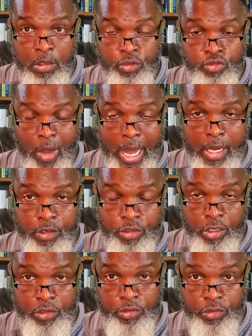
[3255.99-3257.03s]

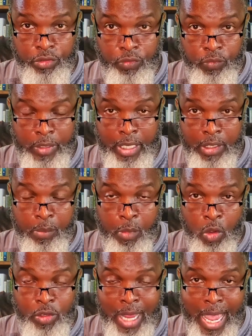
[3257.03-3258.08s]
strangers that the
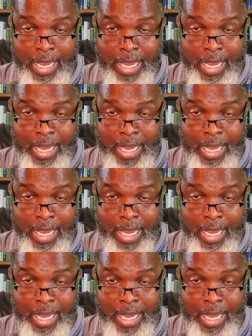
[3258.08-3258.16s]
Most High